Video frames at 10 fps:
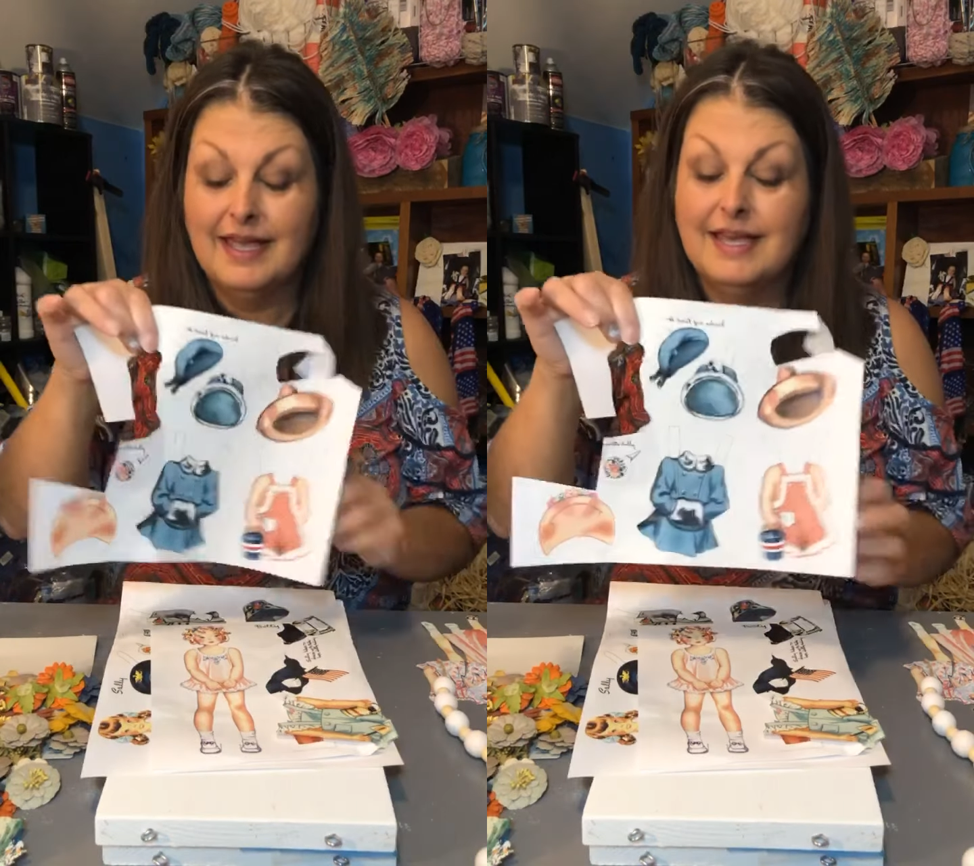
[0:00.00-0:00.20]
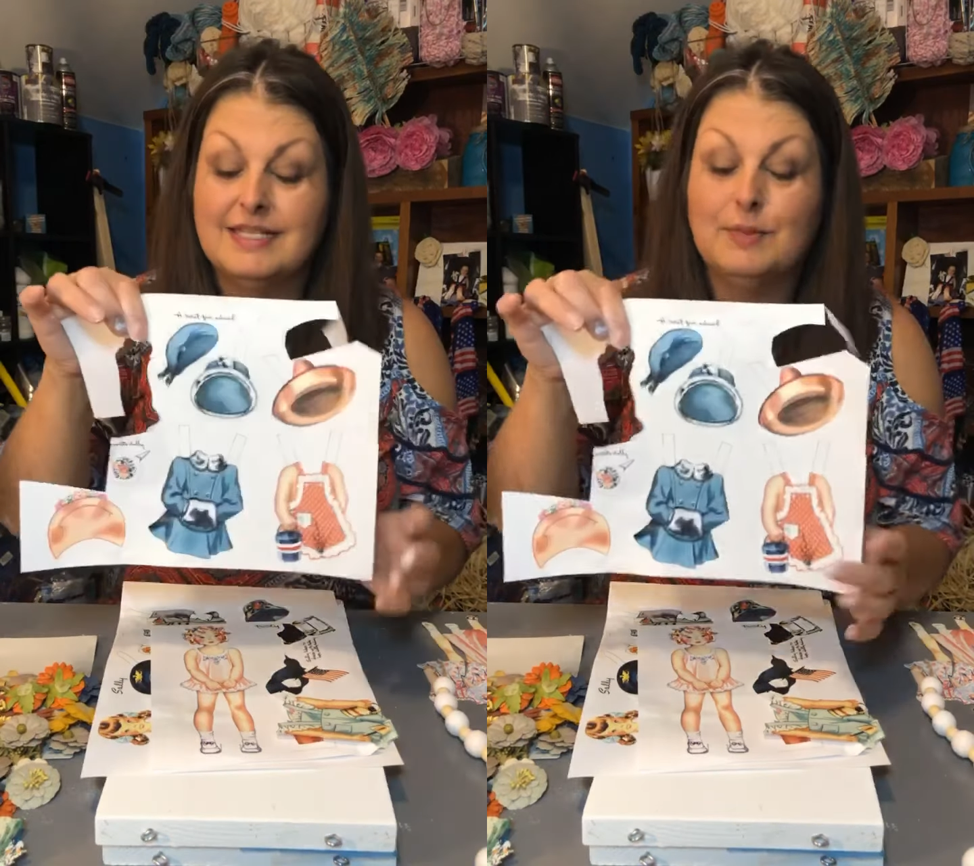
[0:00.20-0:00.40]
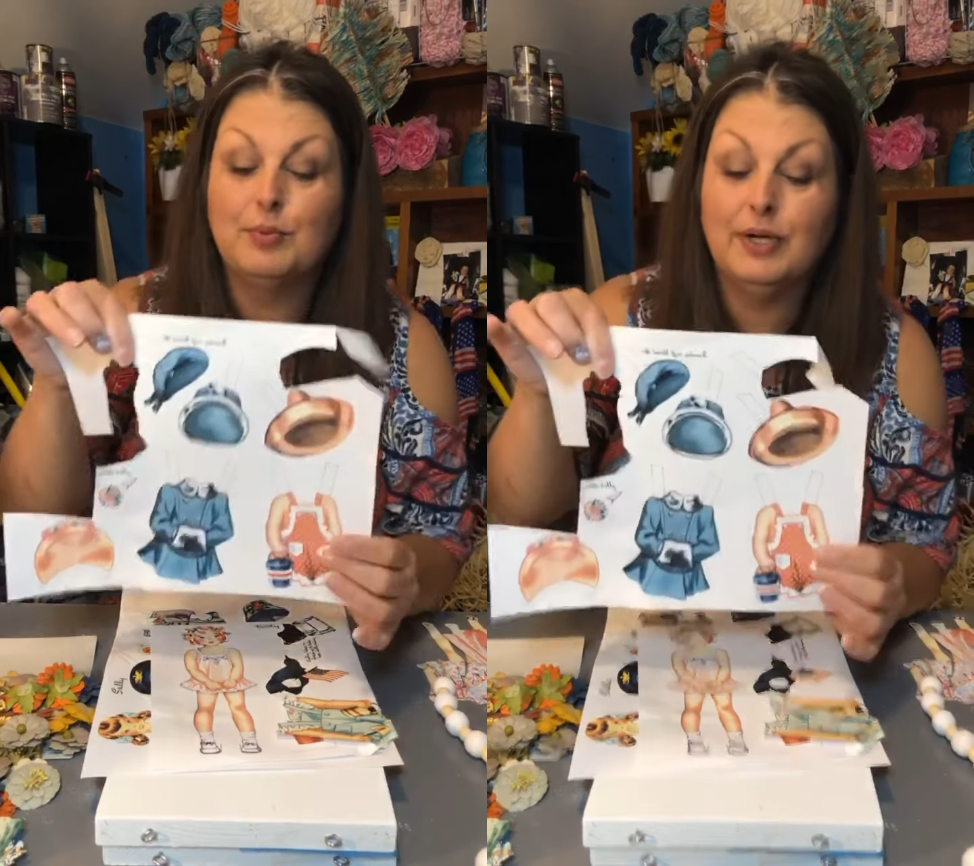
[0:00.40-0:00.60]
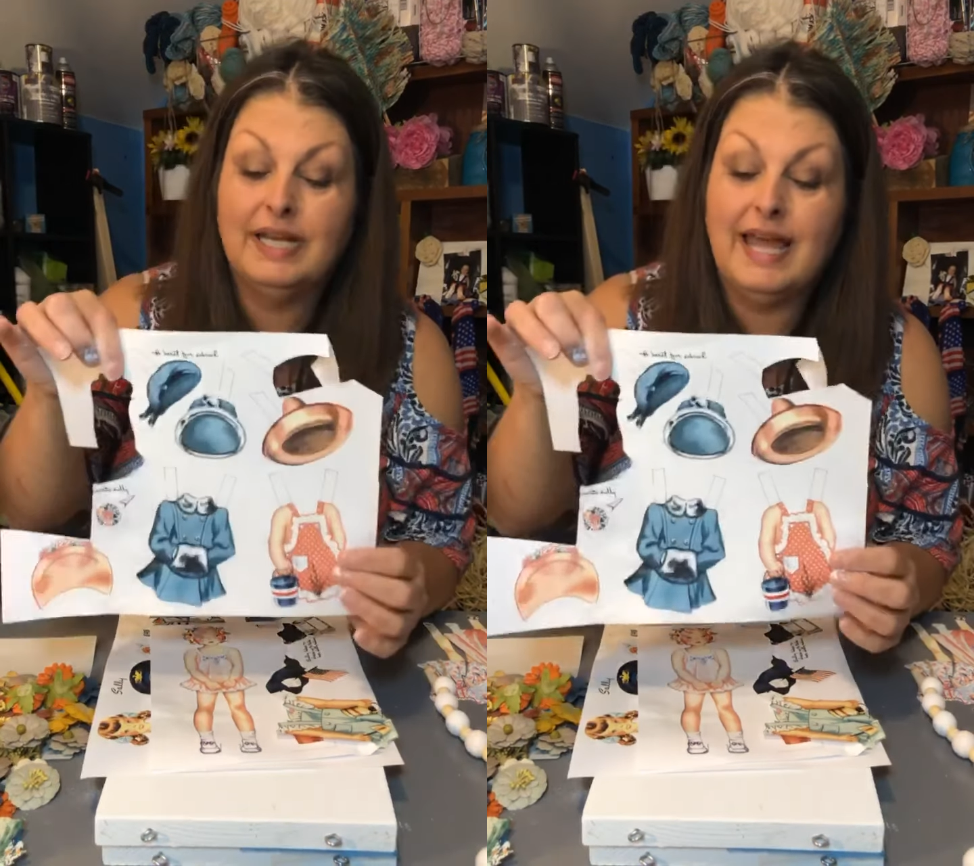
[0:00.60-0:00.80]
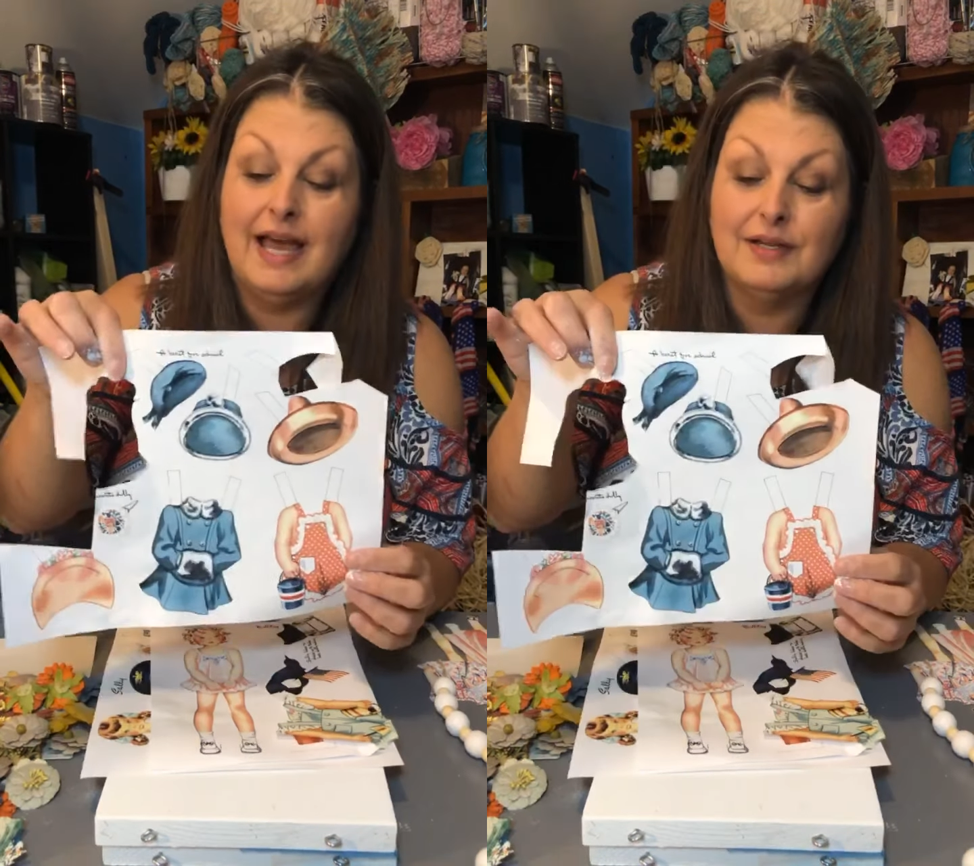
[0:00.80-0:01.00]
to
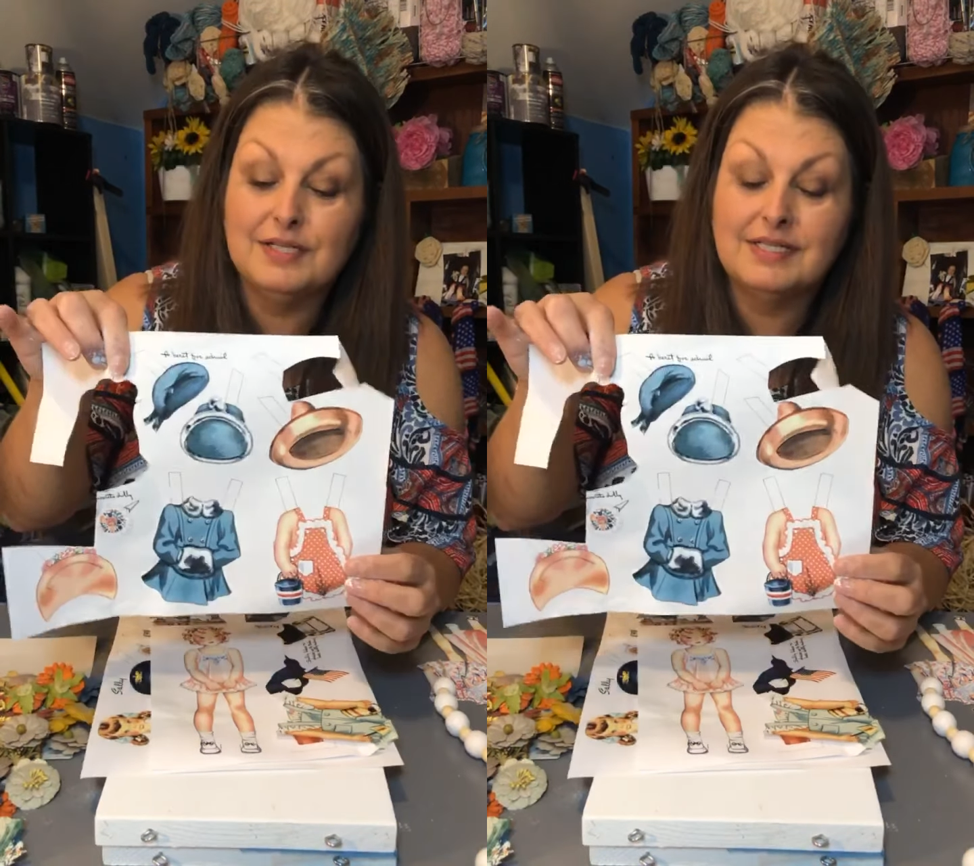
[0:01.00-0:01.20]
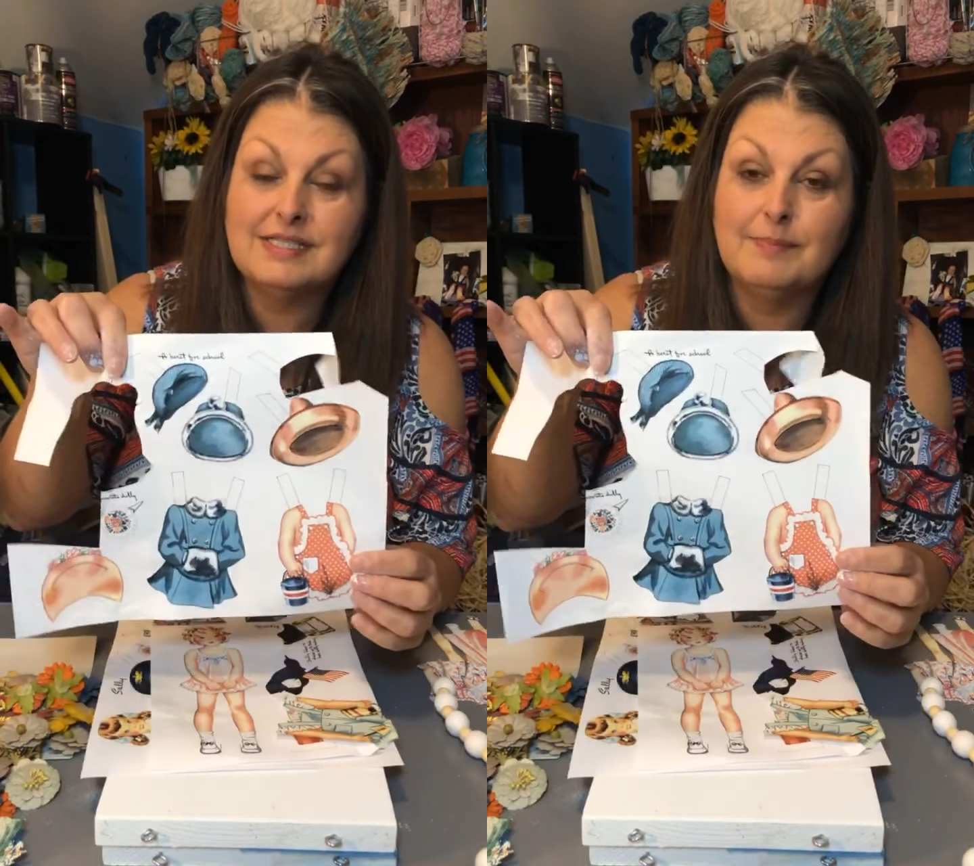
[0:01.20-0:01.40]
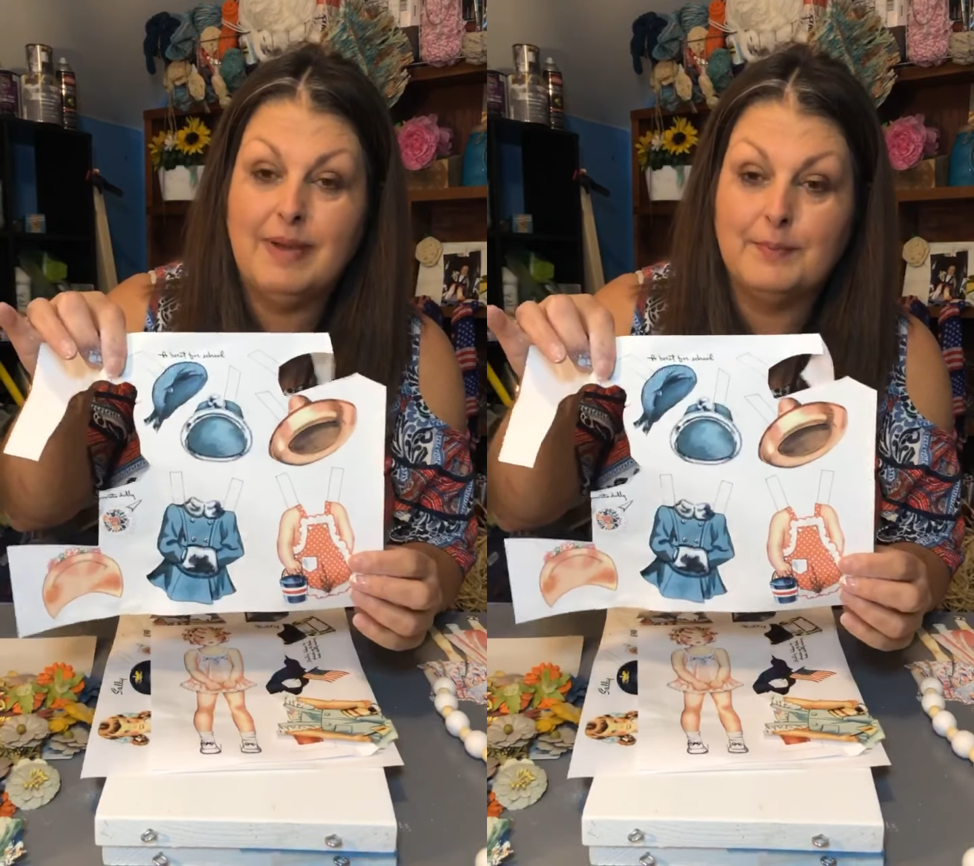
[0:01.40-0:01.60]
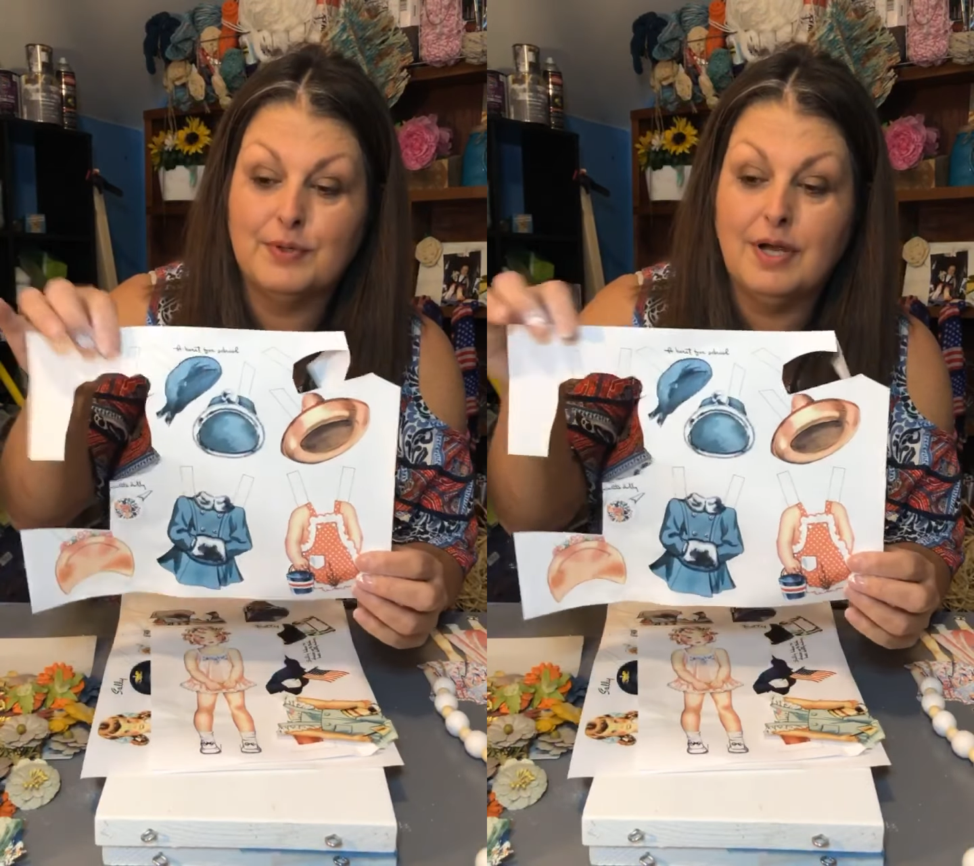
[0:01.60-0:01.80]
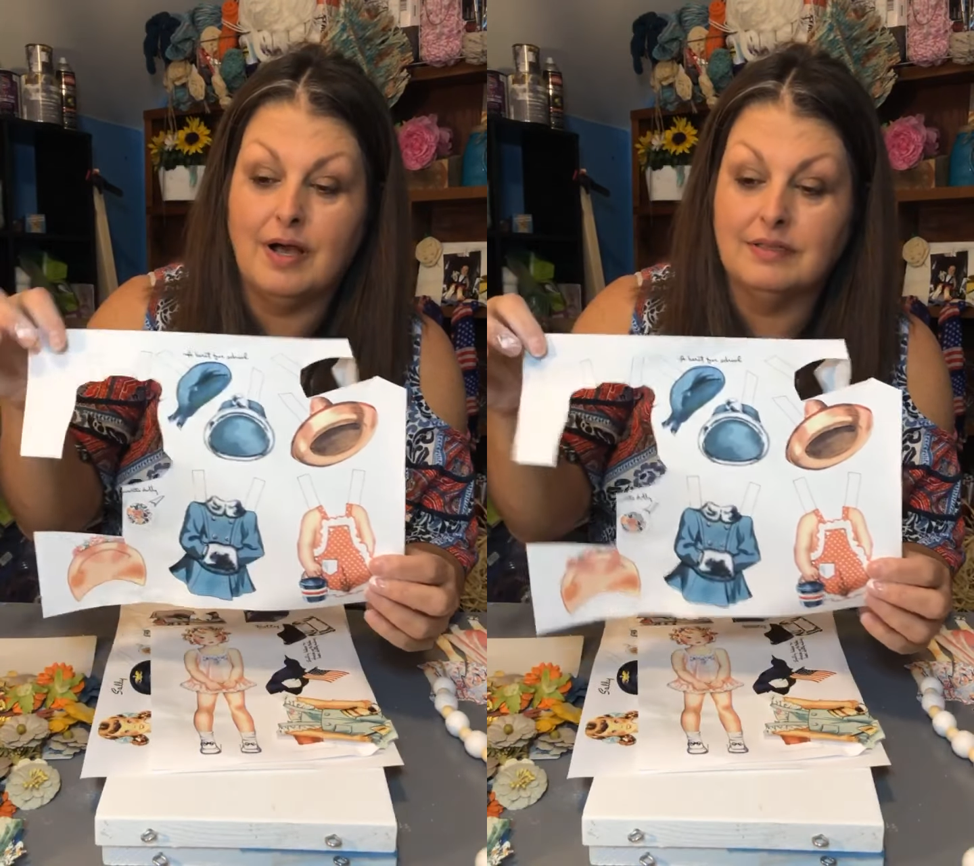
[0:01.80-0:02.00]
print out some paper
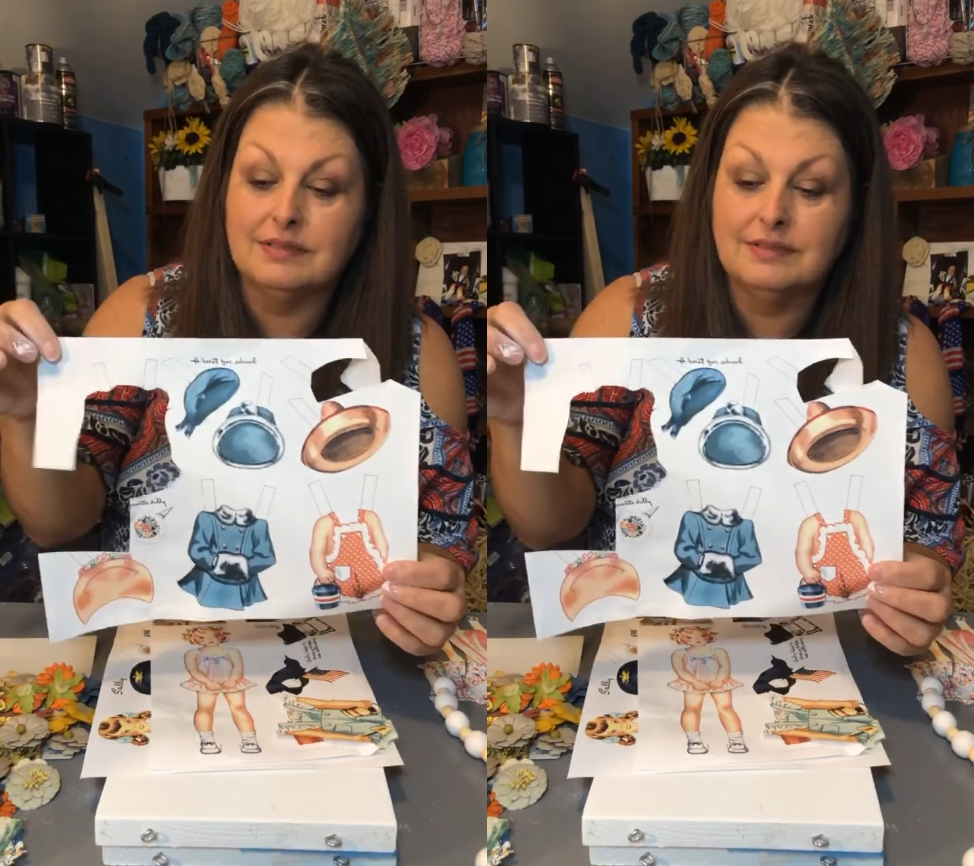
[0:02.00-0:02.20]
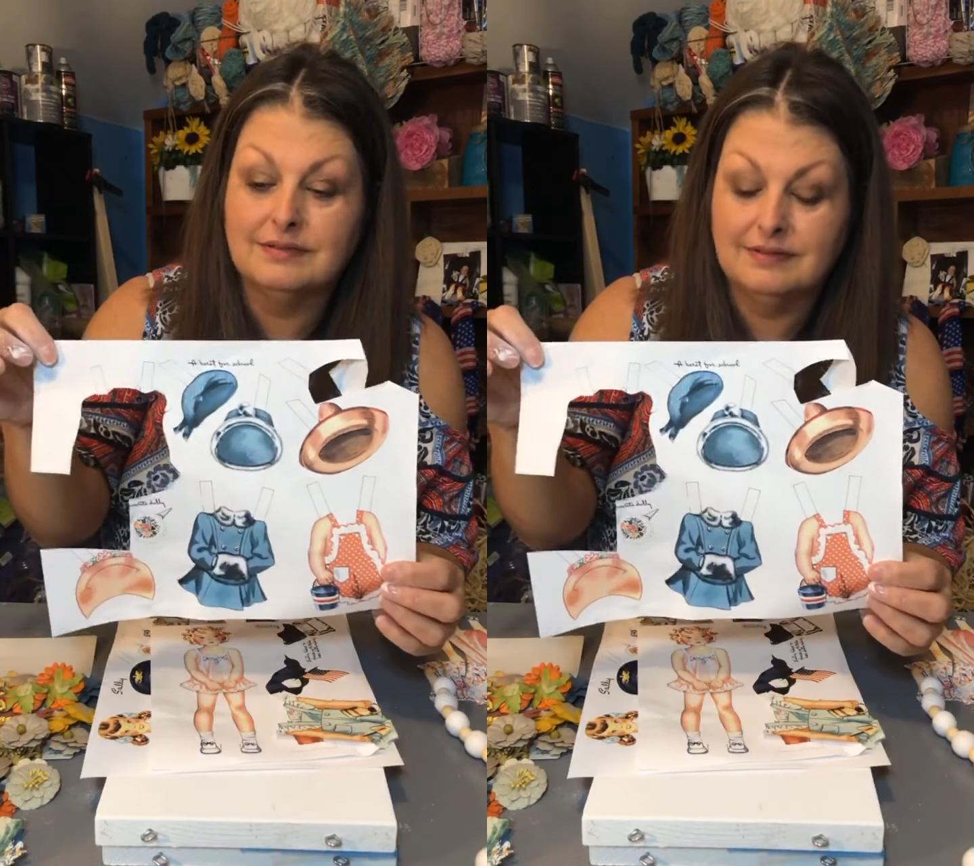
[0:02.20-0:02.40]
dolls.